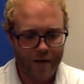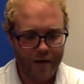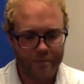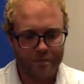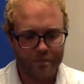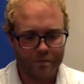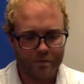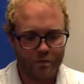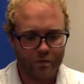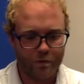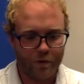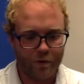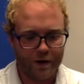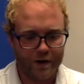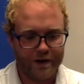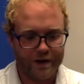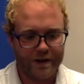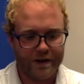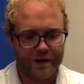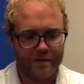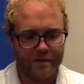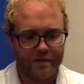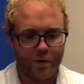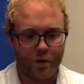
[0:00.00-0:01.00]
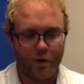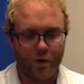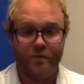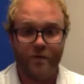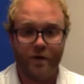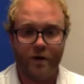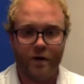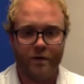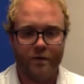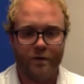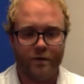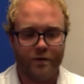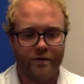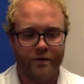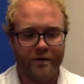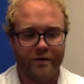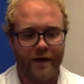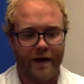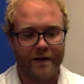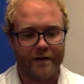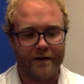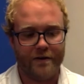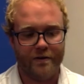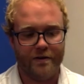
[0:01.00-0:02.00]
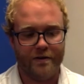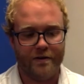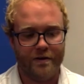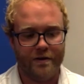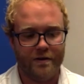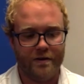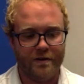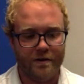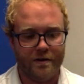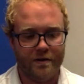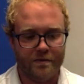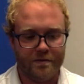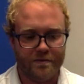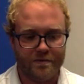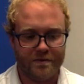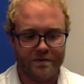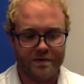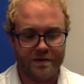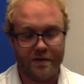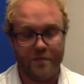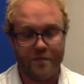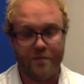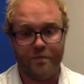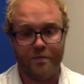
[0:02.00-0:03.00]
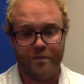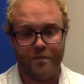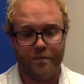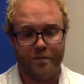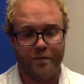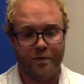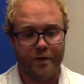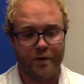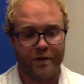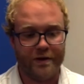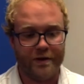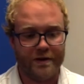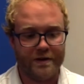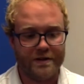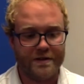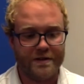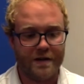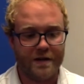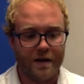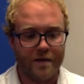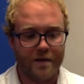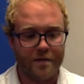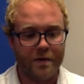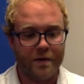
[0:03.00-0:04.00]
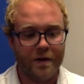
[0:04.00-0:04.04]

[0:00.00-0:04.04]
wanted to get more involved with FAKTR and did bring this up.